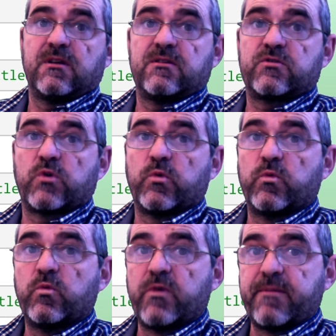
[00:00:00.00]
So
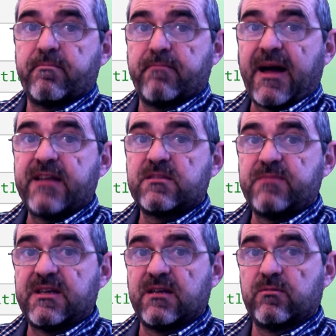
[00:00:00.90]
we might
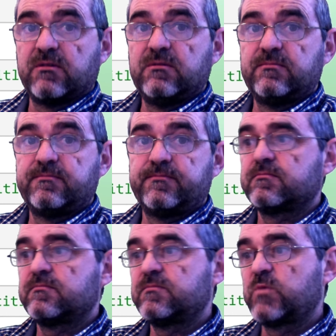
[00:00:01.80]
be able
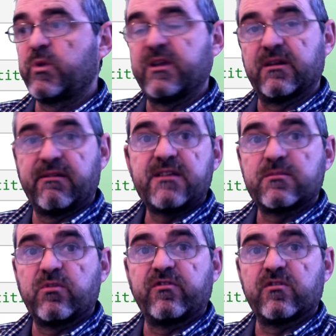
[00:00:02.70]
to increase the
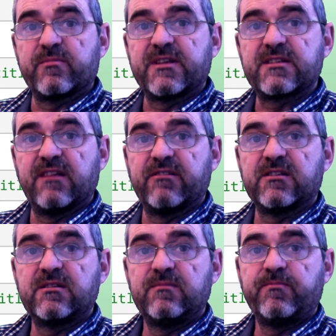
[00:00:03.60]
performance level
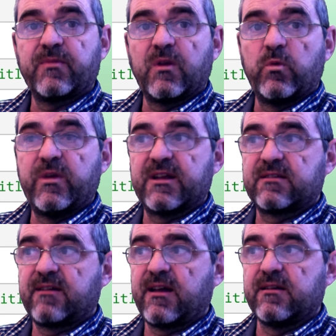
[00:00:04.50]
we are
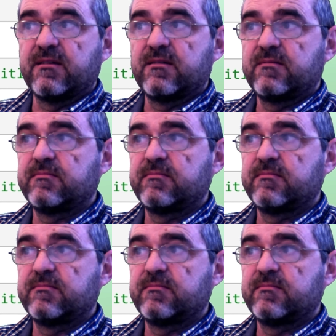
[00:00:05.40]
trying.